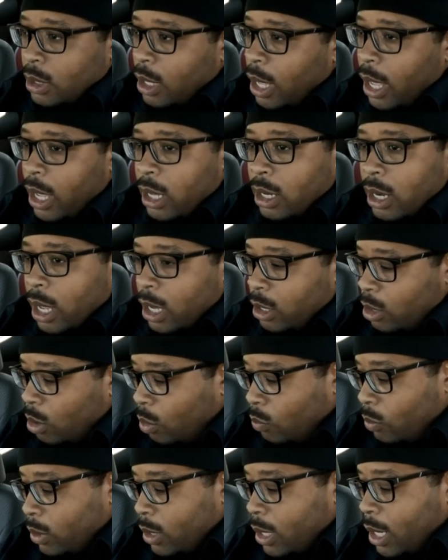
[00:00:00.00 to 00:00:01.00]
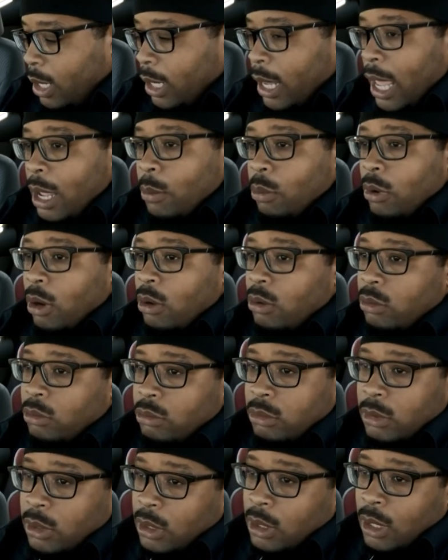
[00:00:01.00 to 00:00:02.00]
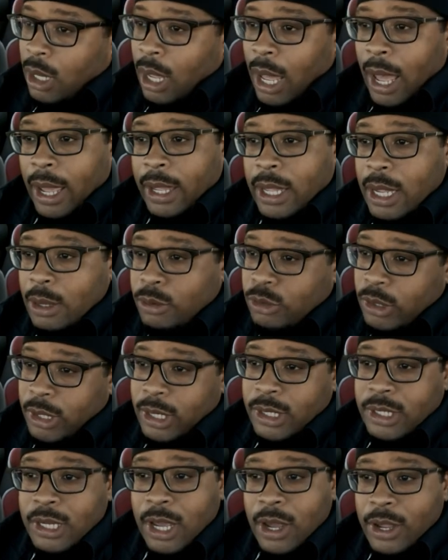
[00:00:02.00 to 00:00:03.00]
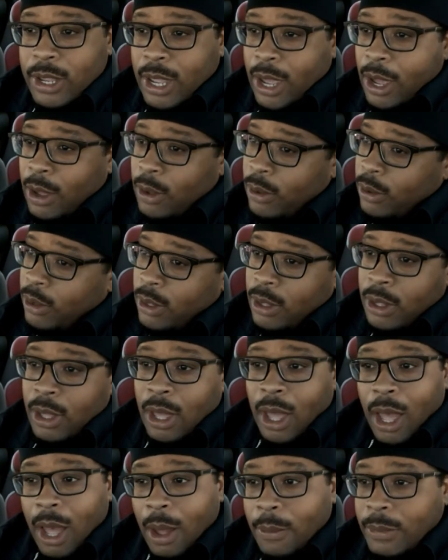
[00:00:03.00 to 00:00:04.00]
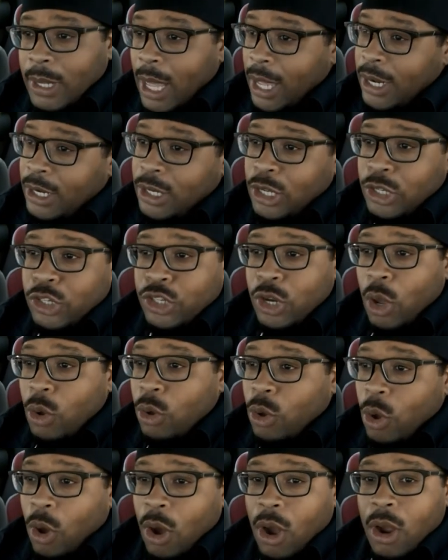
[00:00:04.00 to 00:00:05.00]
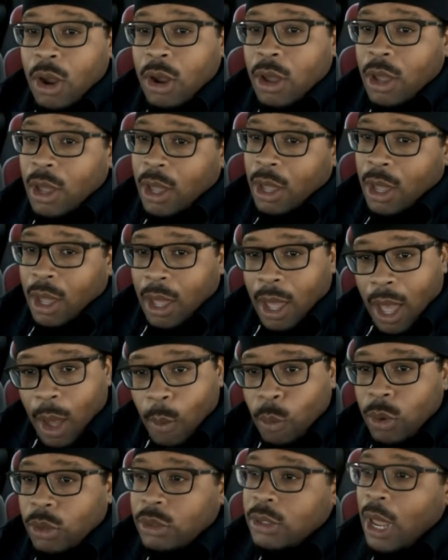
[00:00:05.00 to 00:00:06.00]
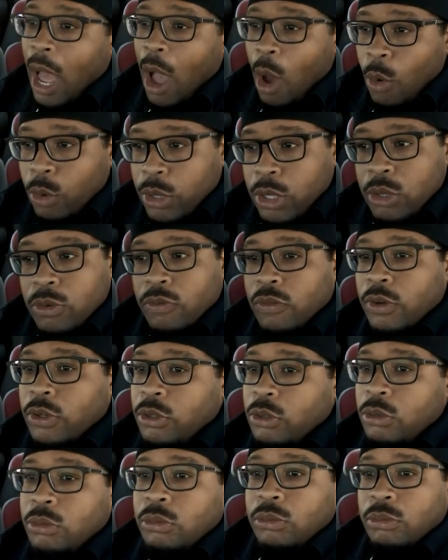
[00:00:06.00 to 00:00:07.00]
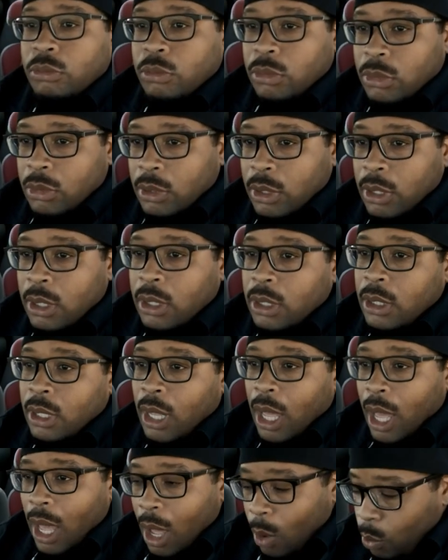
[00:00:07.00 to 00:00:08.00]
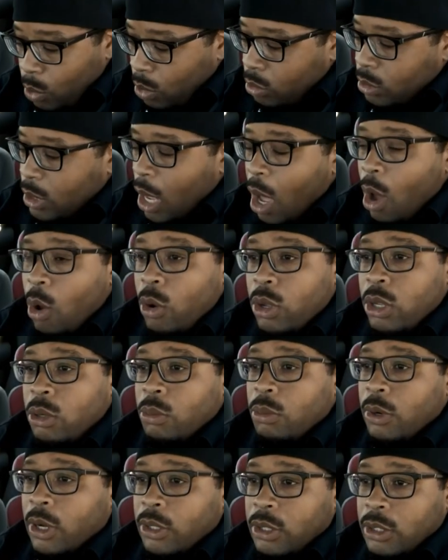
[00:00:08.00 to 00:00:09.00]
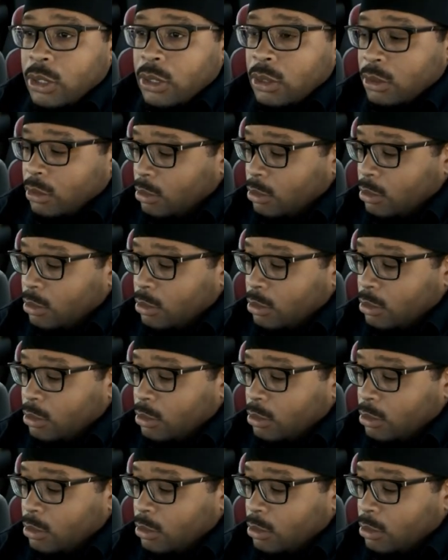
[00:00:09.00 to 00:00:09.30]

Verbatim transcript: Hey, hey, don't run that light, bro. I keep trying to tell y'all, I'm not in the show car. I will dog you, boo. I will dog you, brother.